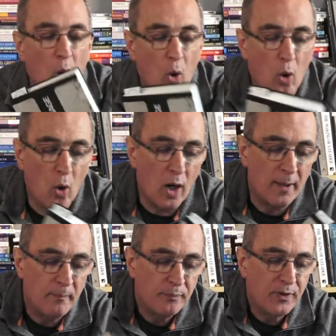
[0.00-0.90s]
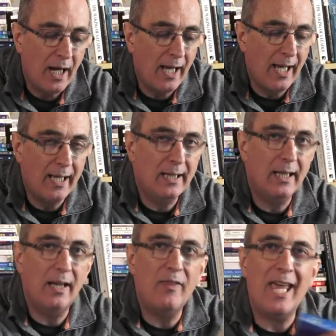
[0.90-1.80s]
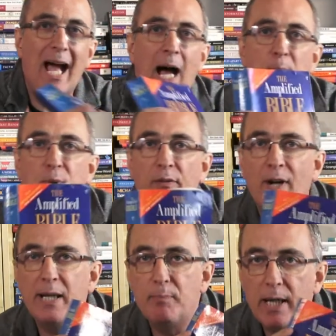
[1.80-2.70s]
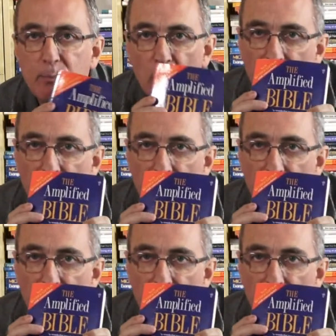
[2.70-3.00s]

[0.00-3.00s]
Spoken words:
or the Amplified Bible.